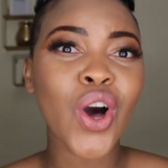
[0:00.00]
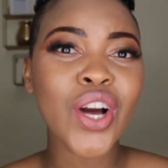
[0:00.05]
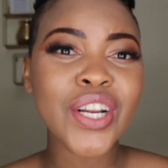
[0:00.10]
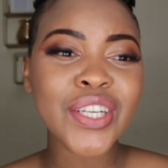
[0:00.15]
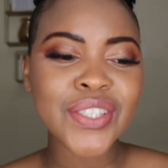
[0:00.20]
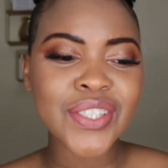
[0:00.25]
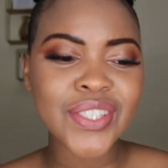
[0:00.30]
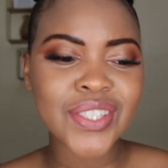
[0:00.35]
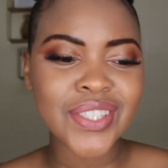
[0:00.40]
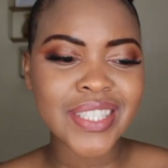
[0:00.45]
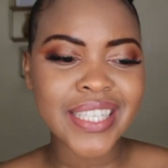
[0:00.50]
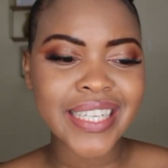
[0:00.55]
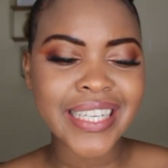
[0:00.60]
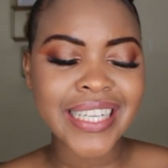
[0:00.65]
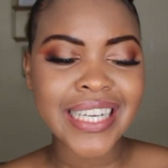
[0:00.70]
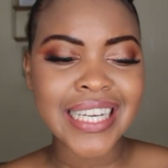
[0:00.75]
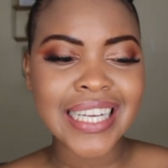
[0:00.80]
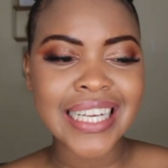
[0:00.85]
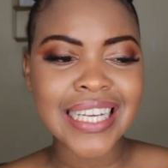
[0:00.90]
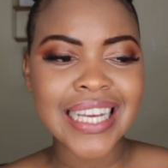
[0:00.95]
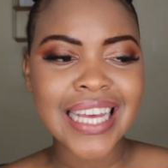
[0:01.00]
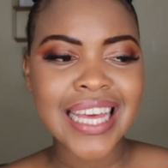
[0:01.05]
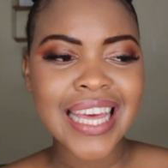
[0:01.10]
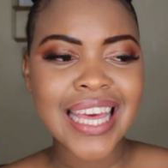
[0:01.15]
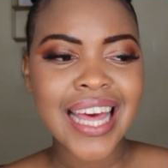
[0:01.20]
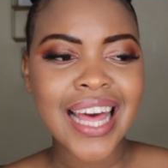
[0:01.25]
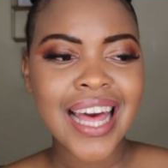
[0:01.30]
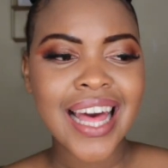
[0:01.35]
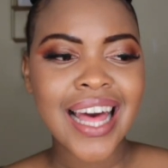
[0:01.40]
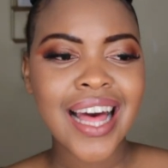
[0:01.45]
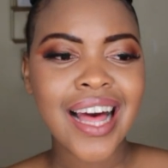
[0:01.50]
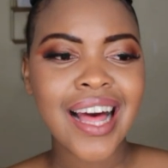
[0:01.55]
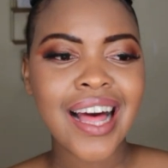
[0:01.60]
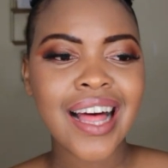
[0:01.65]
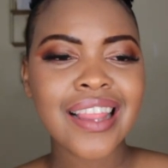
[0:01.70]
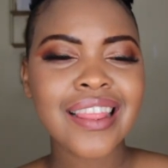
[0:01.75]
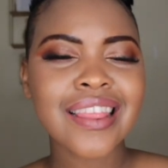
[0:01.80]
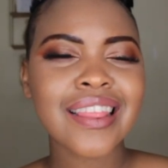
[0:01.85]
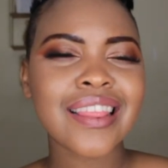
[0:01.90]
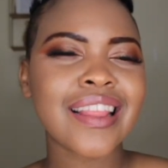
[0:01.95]
honestly
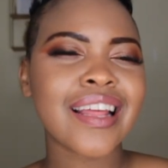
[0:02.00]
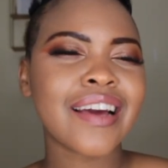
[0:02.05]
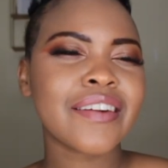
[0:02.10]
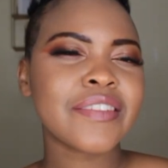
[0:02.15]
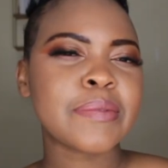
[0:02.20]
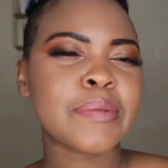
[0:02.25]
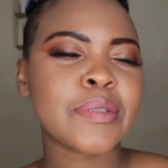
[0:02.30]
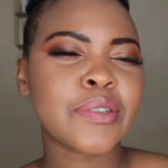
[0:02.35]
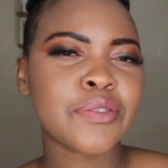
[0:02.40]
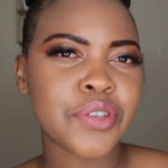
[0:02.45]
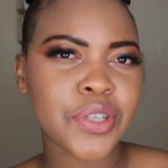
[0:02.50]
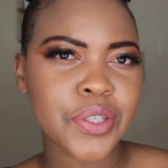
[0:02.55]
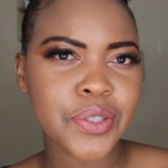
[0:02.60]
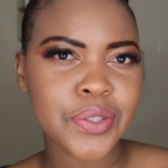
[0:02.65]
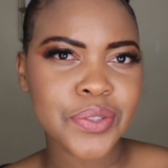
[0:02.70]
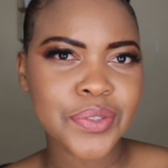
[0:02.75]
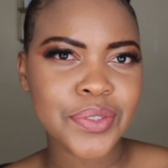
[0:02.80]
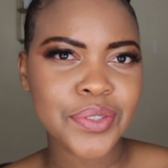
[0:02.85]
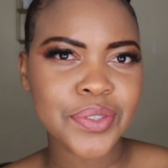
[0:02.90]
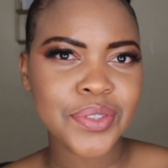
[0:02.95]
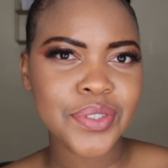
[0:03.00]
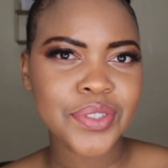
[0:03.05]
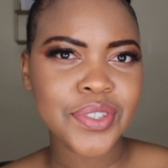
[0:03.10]
life's been real.